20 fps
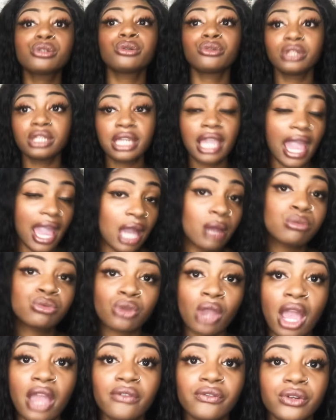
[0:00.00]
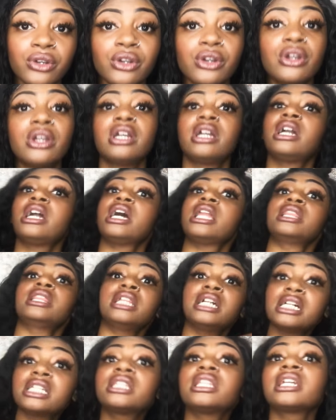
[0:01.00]
to the cab driver,
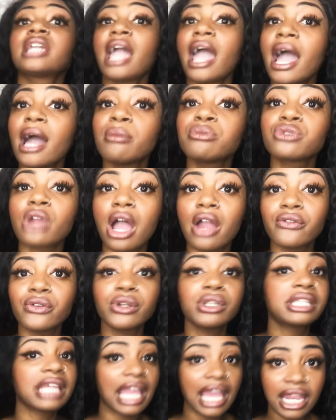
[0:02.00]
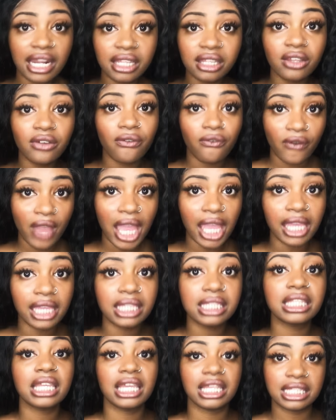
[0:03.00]
looked the cab driver dead in the
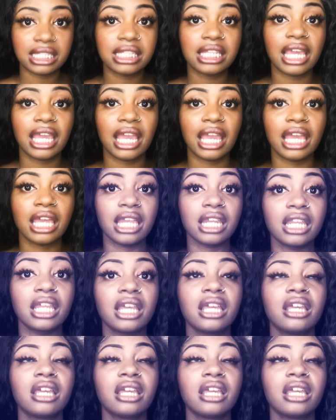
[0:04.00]
face, and said,